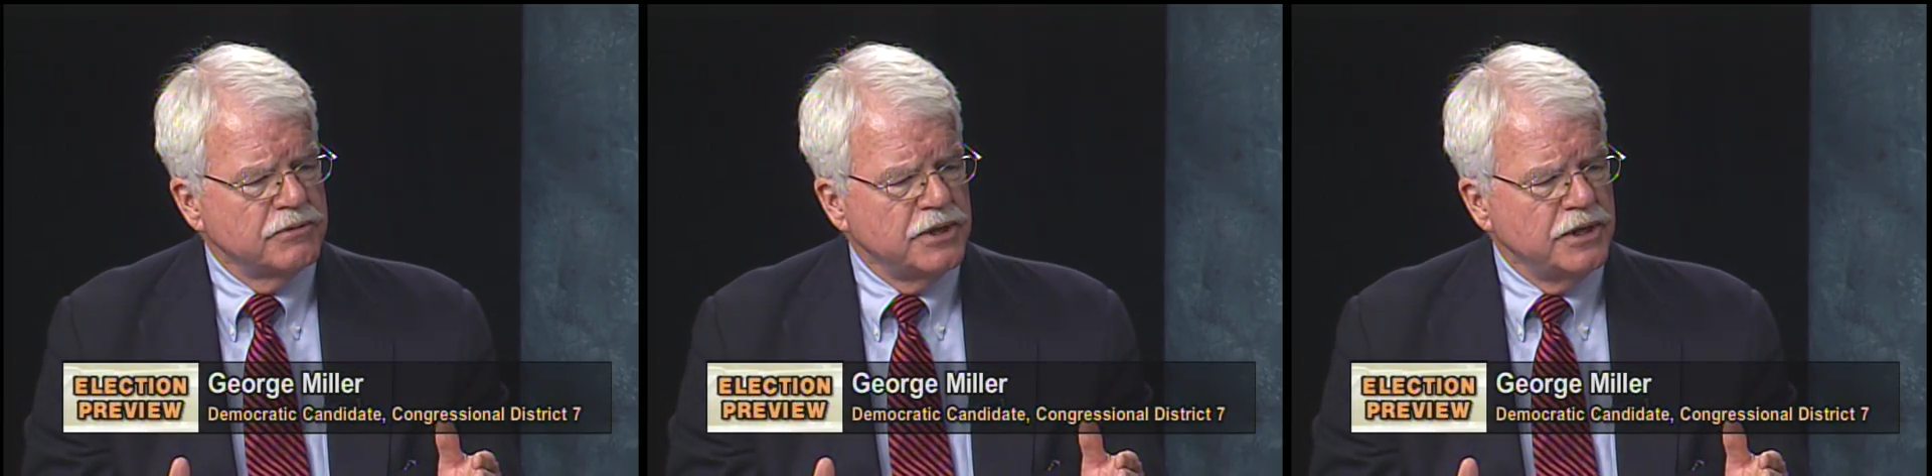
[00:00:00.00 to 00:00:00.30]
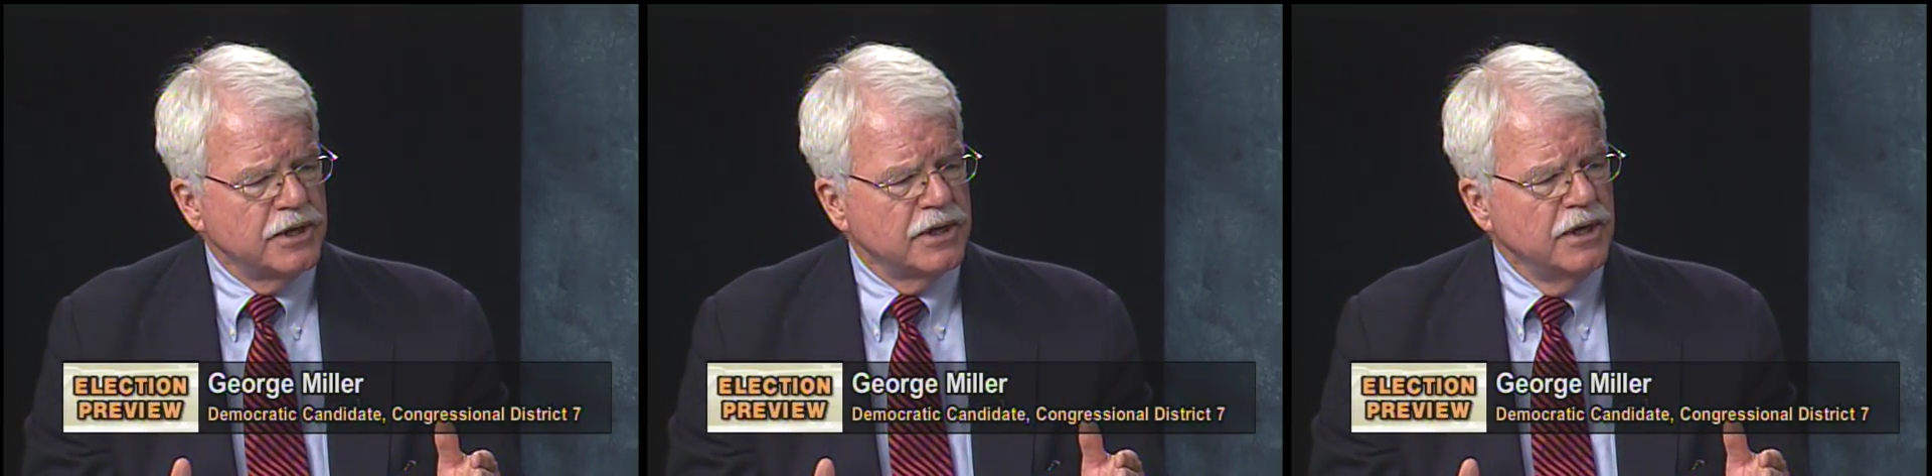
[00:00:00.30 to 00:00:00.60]

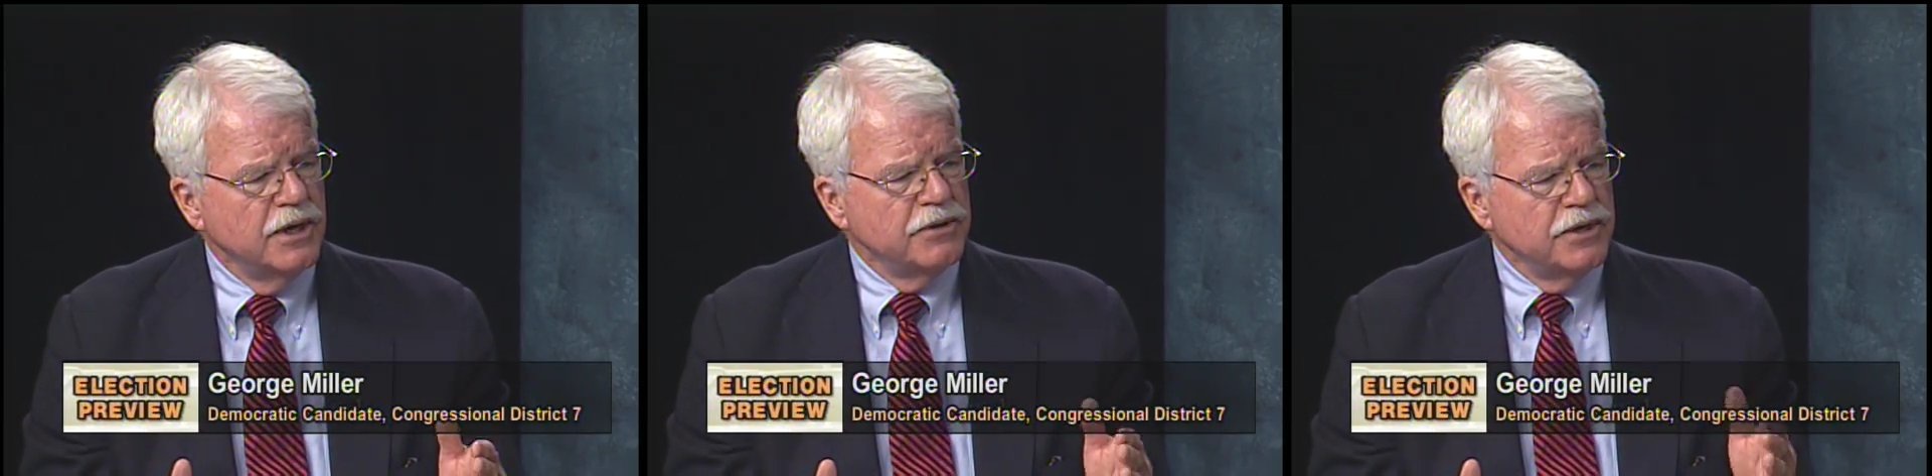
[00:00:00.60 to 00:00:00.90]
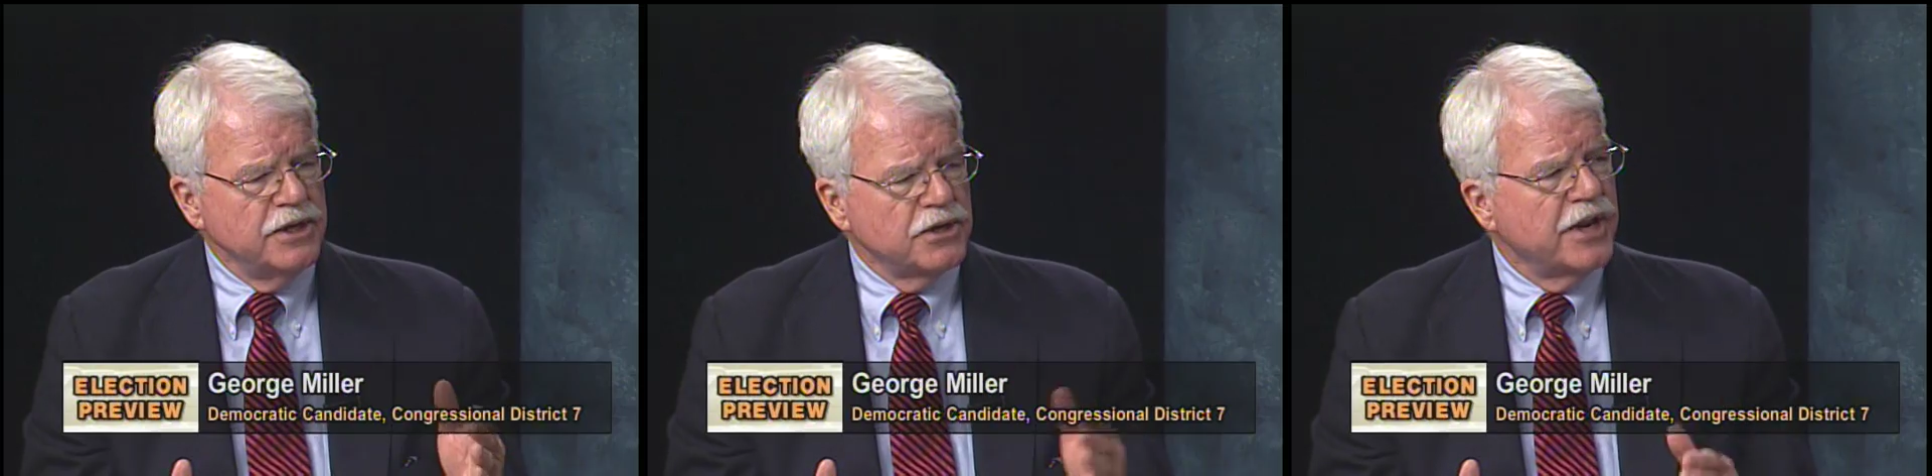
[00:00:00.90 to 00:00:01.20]

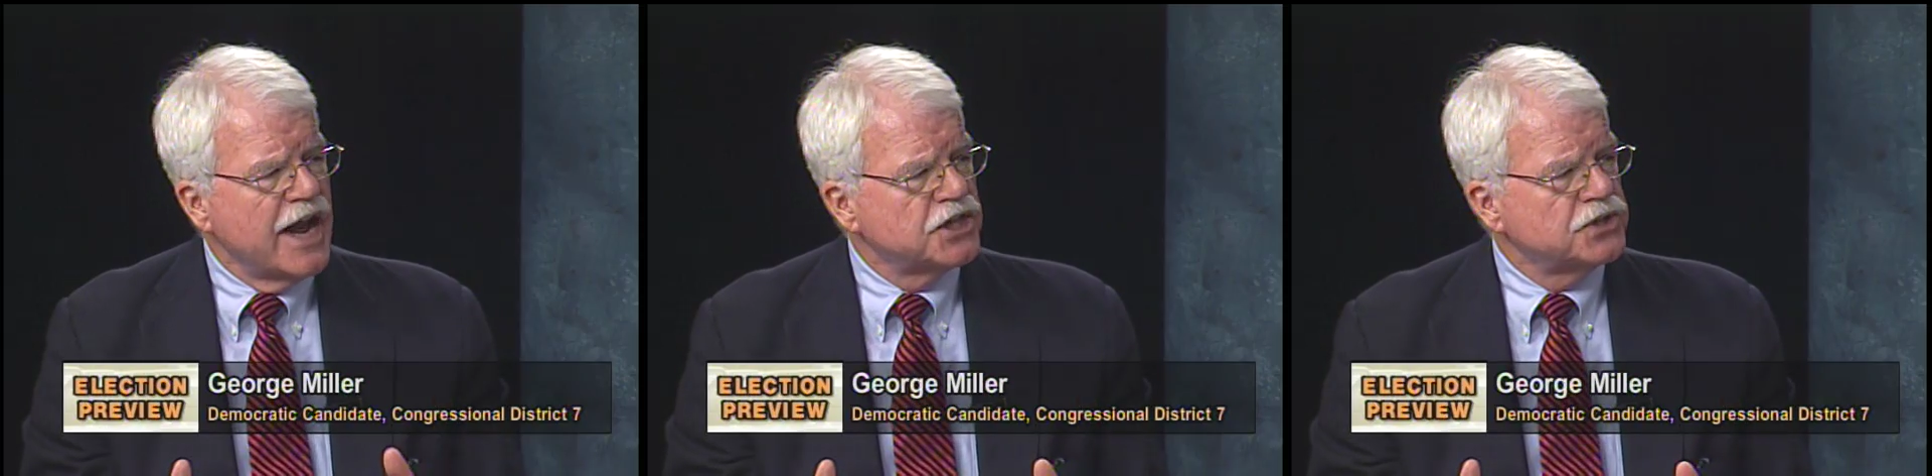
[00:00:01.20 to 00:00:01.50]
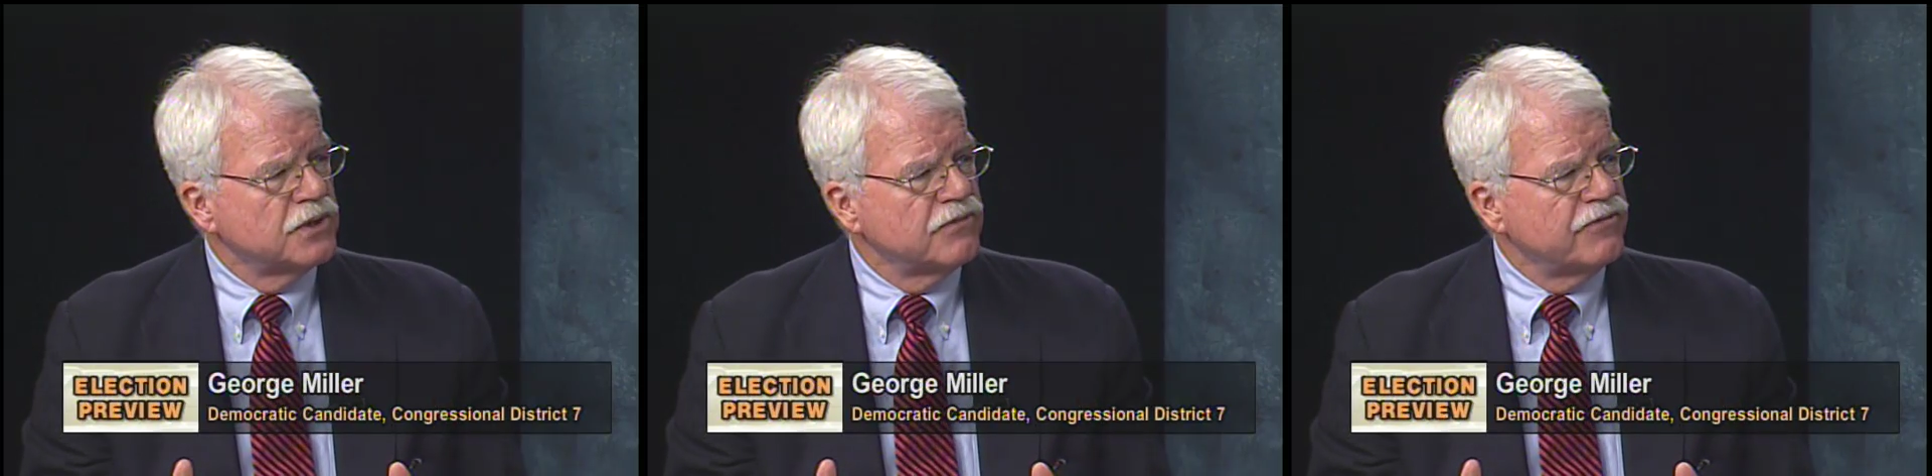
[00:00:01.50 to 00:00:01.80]
the international